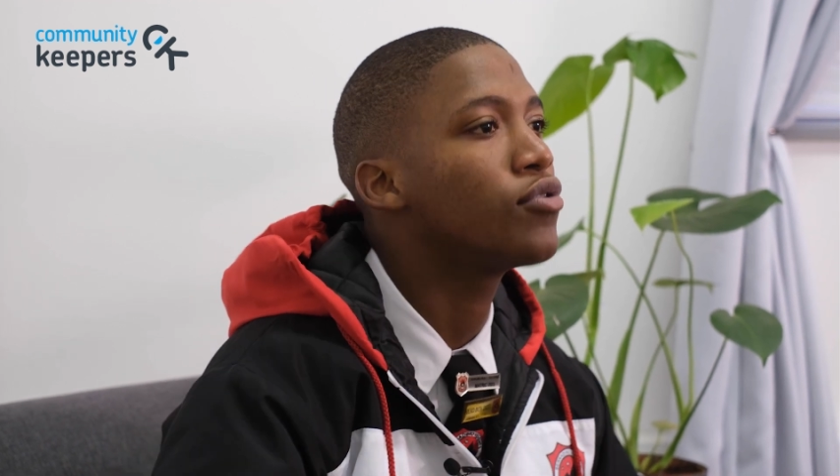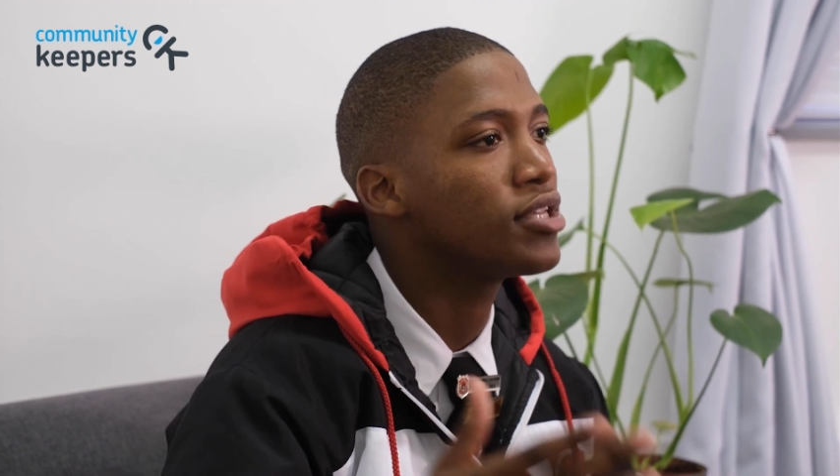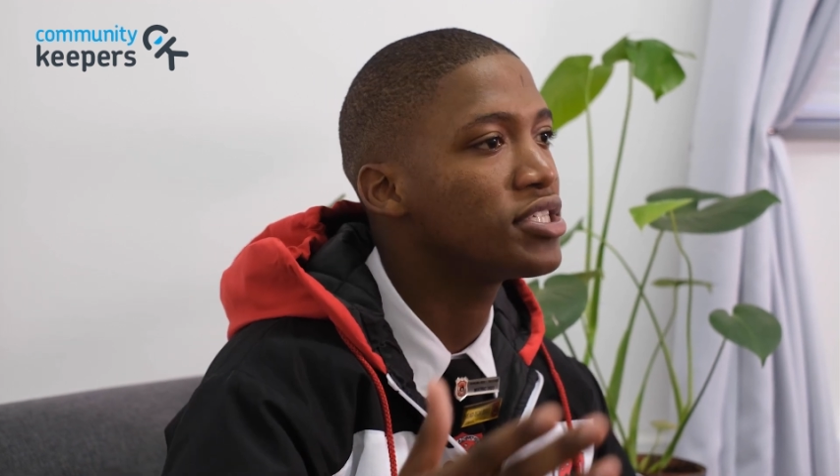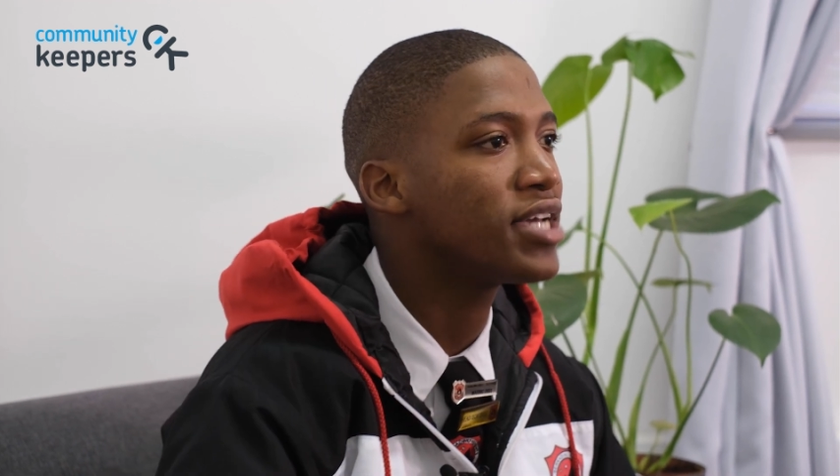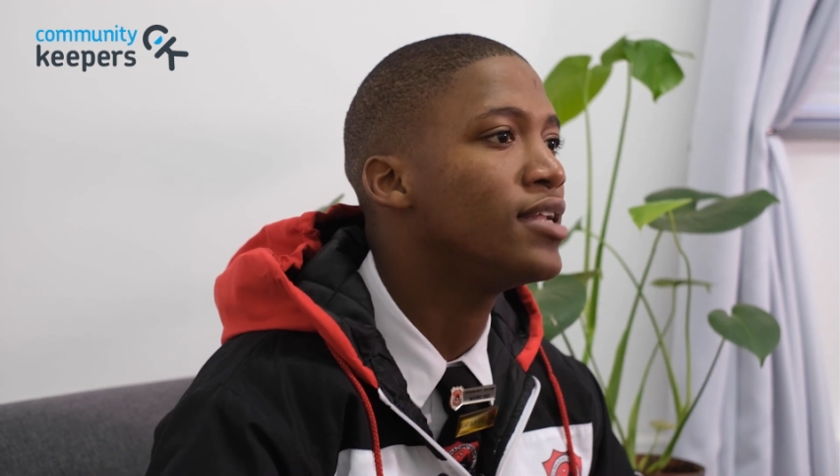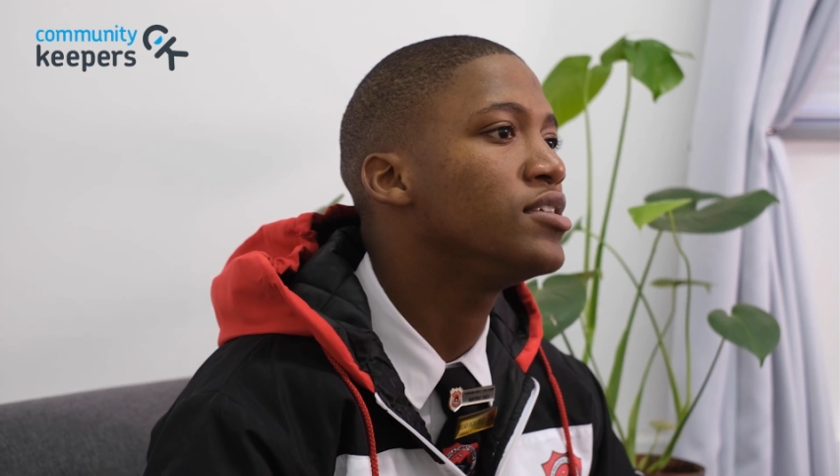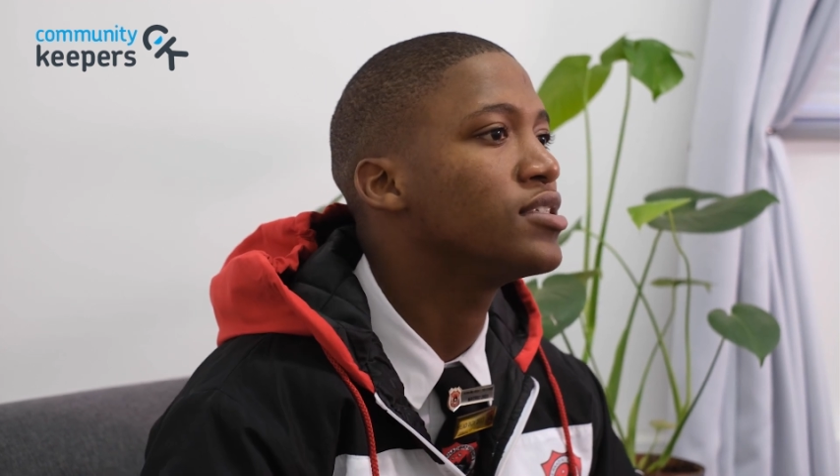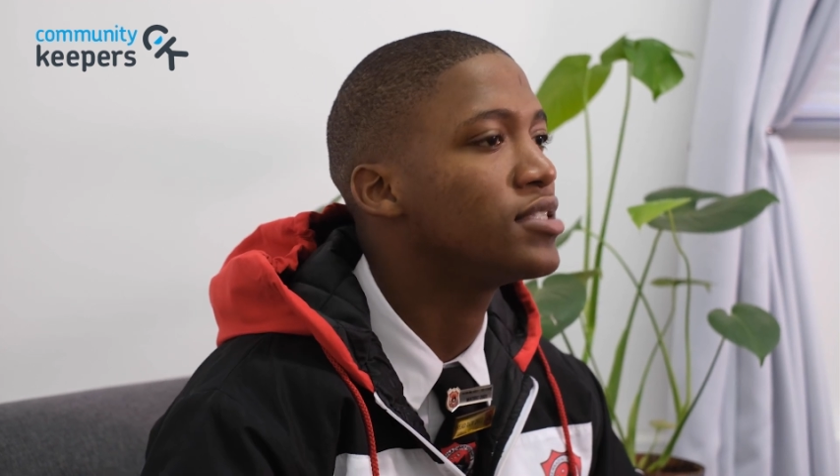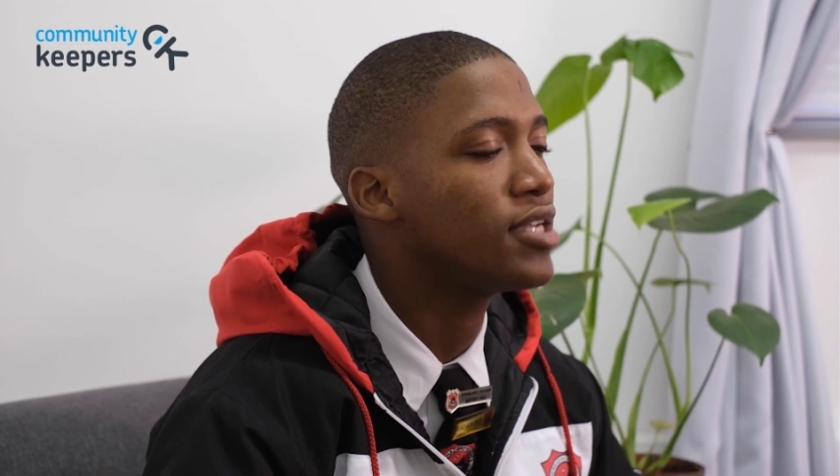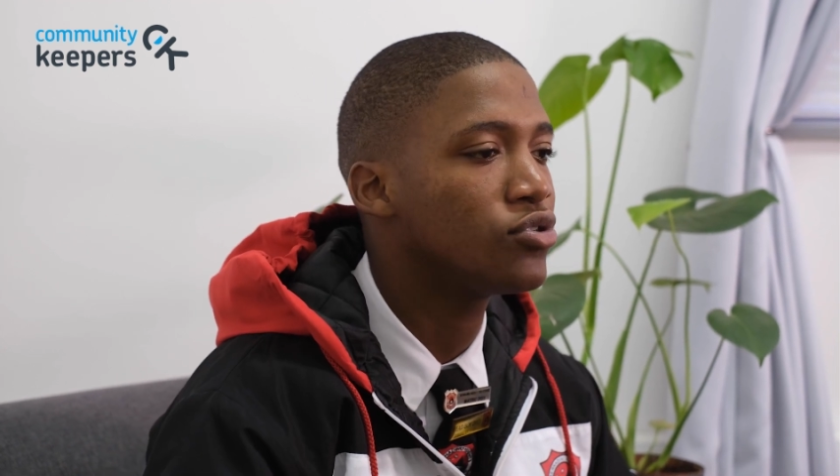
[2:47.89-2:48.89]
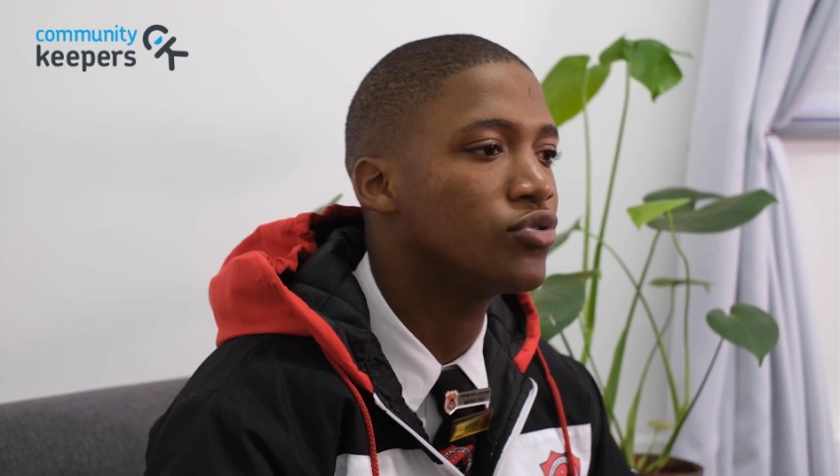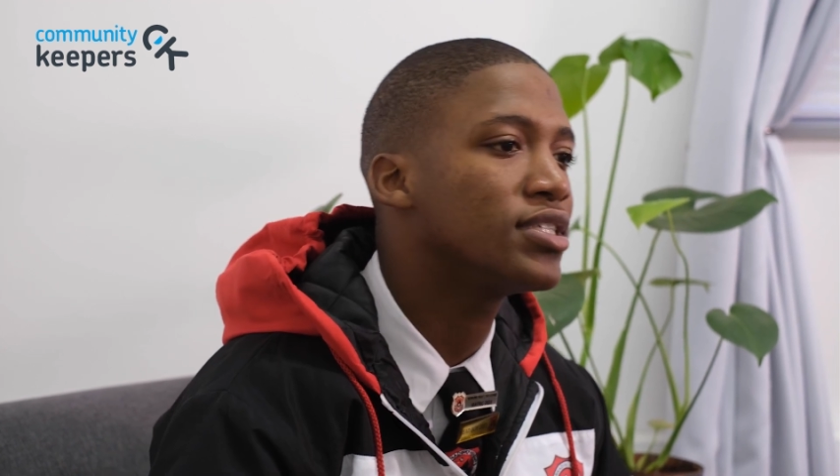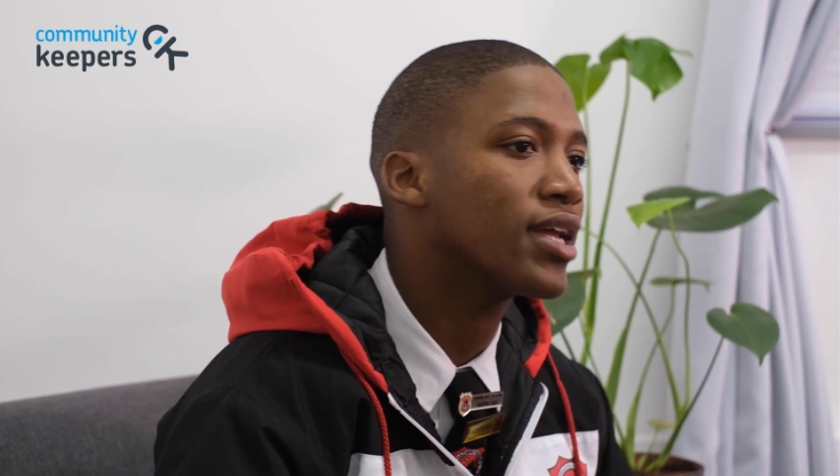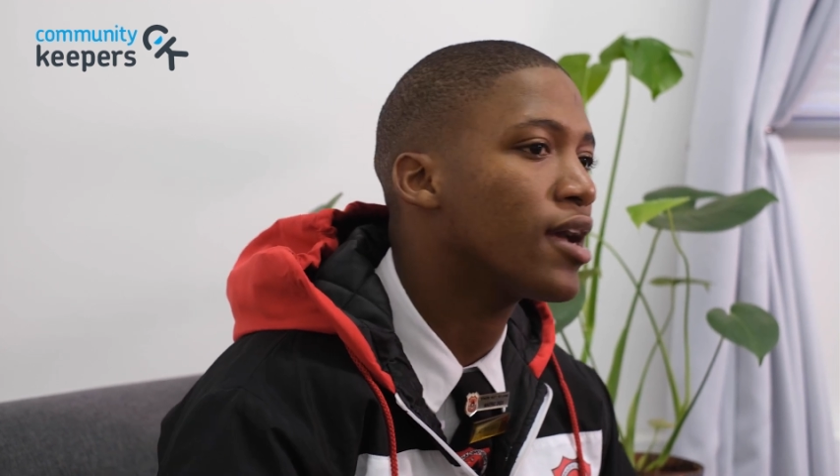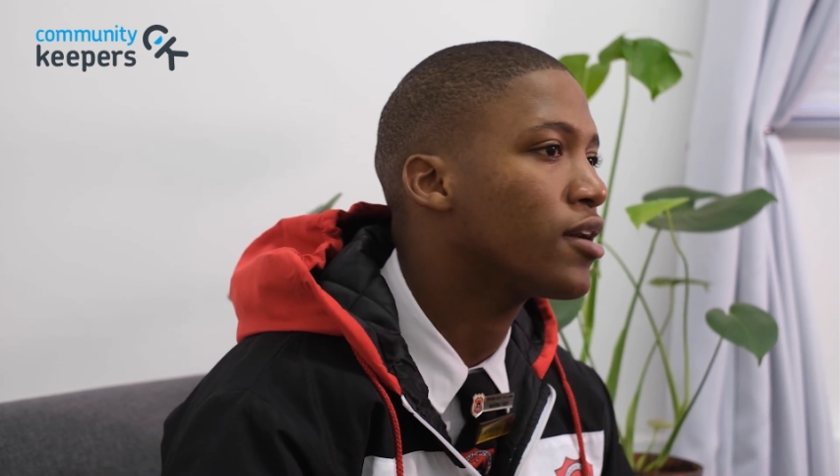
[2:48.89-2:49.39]
or the challenges that you are
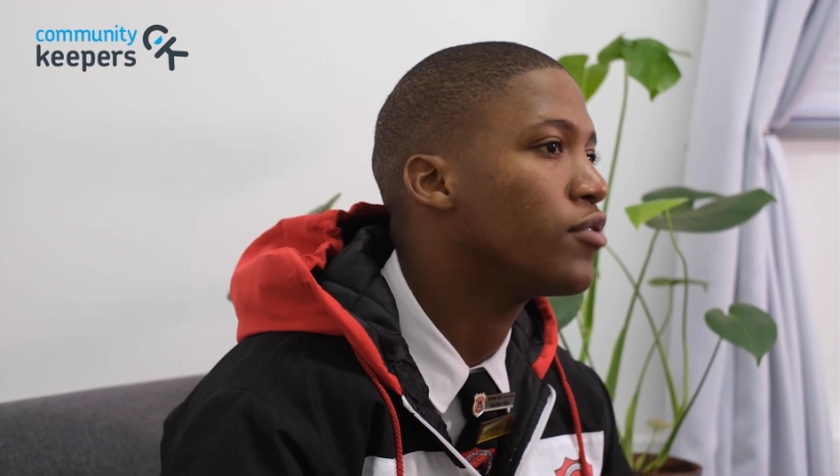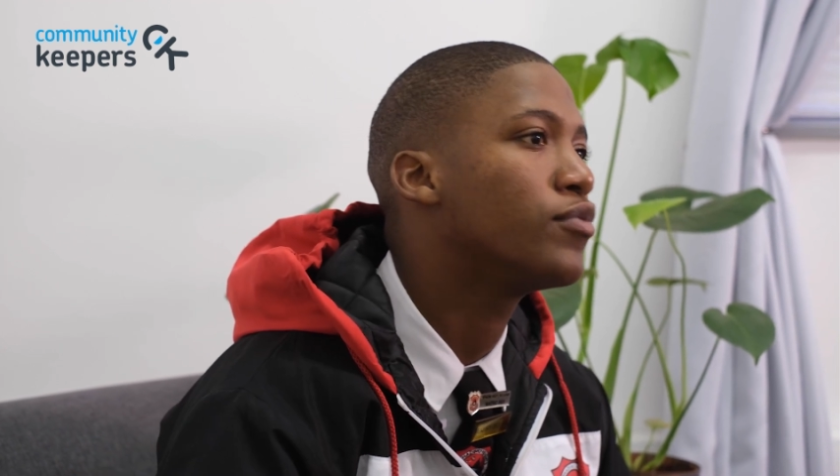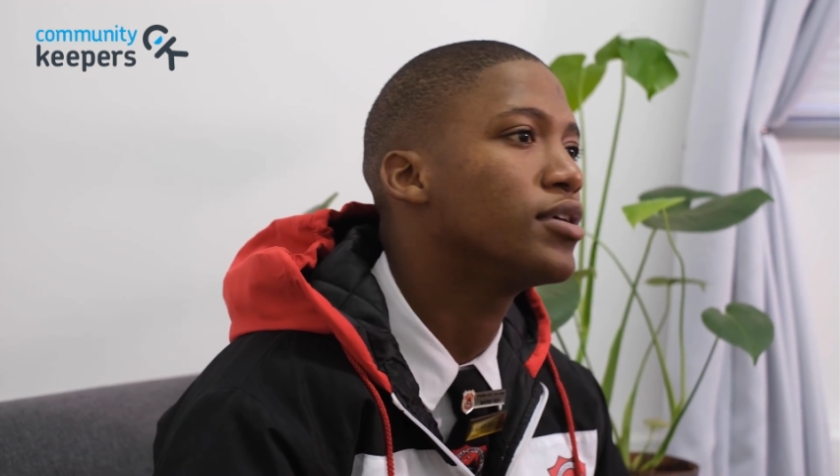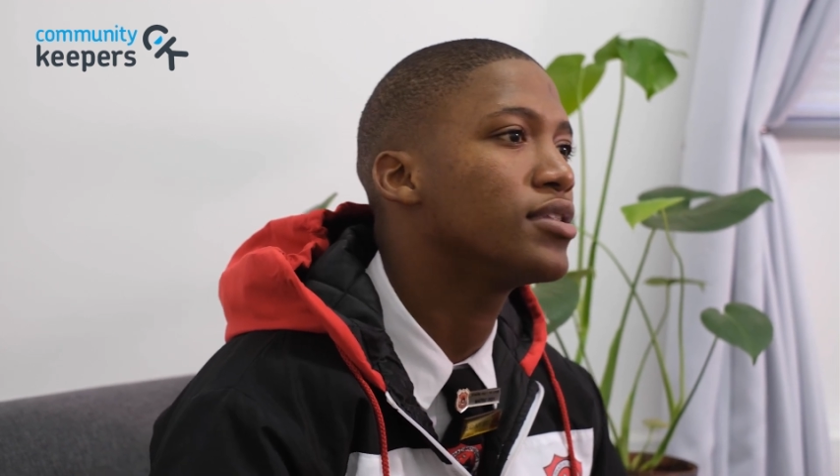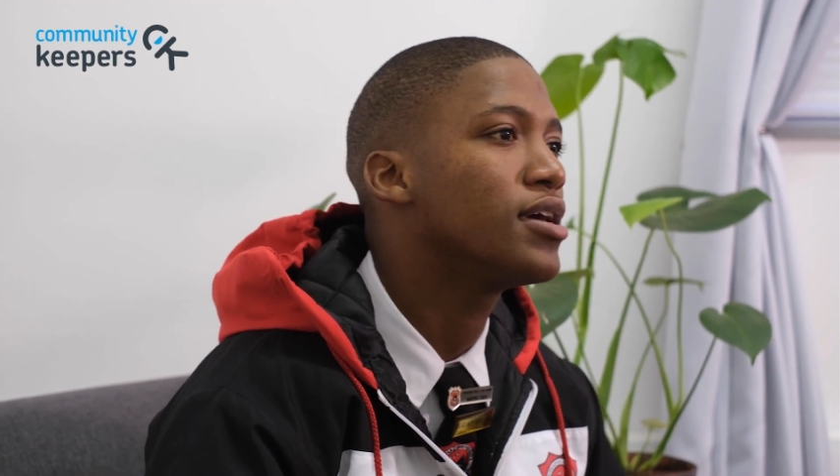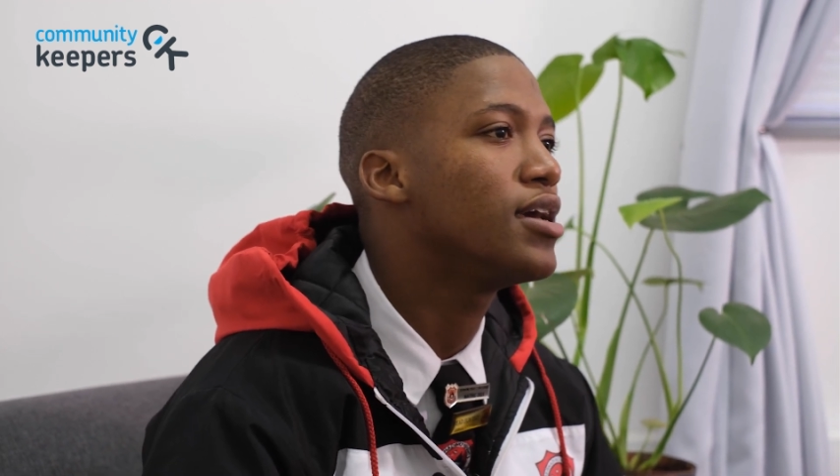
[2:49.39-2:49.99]
struggling with.